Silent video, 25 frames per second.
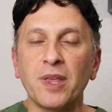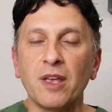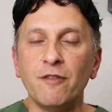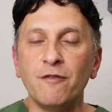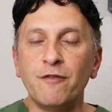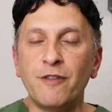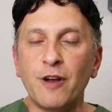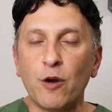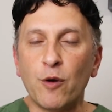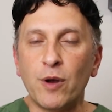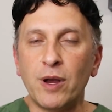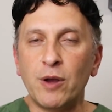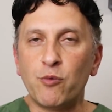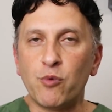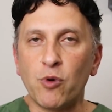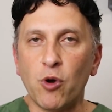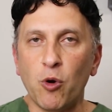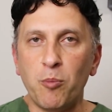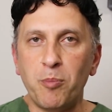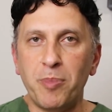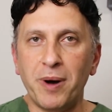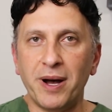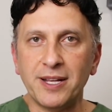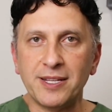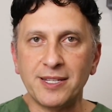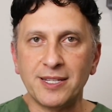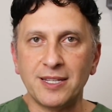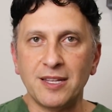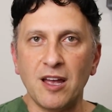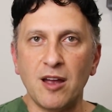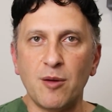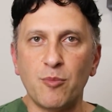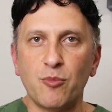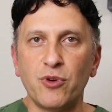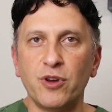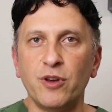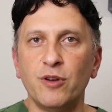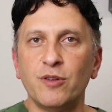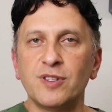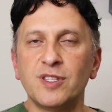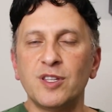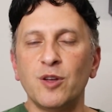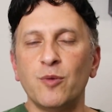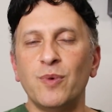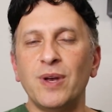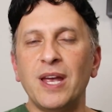very robust embryos that